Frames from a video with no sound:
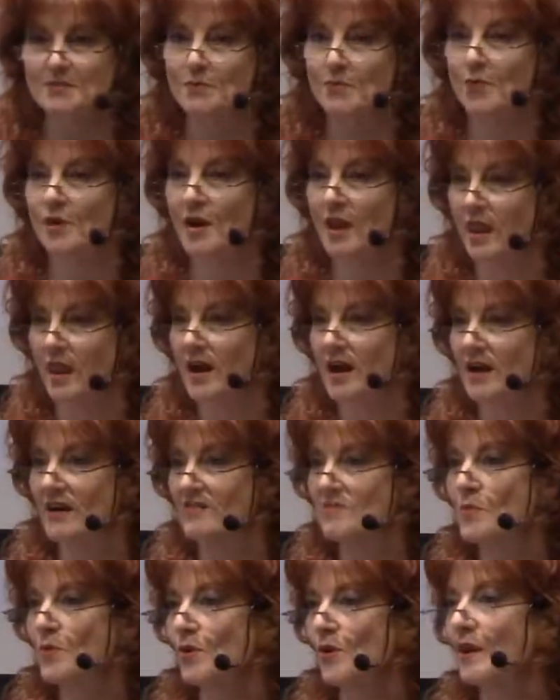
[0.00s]
more
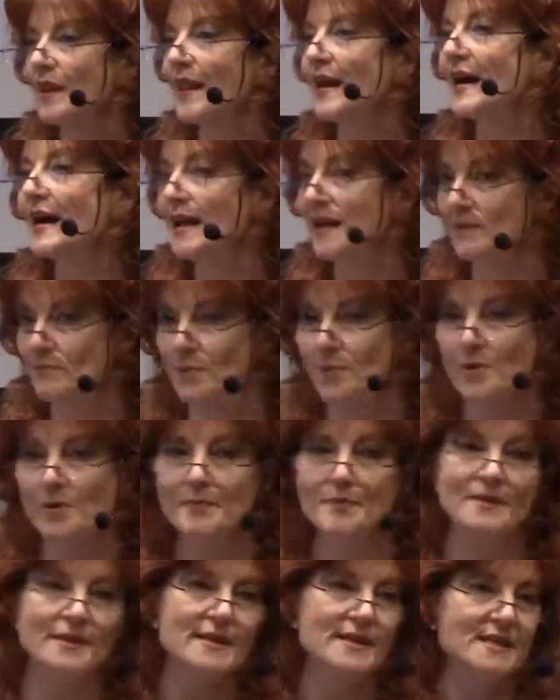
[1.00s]
love, more light, more
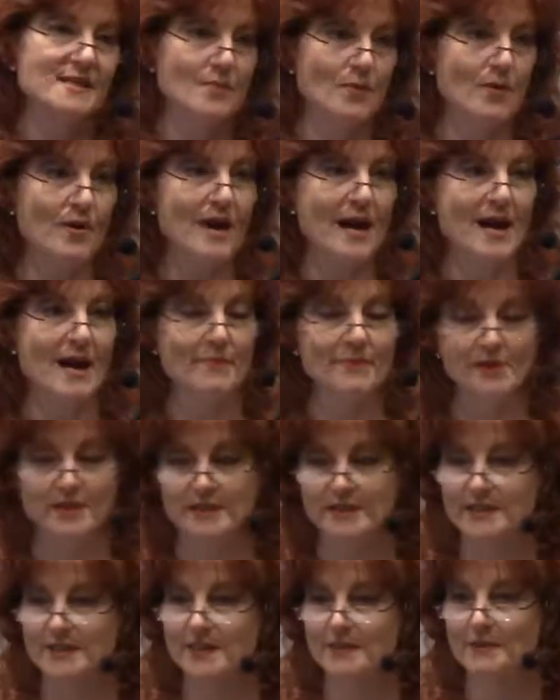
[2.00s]
peace, more
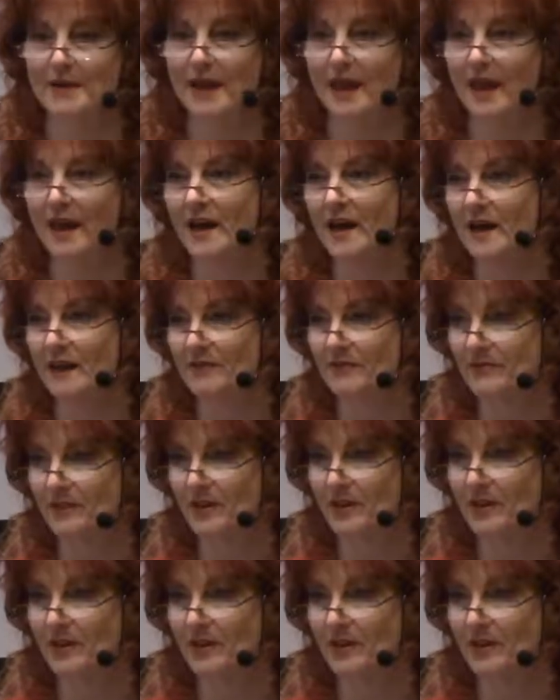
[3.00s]
happiness into my life.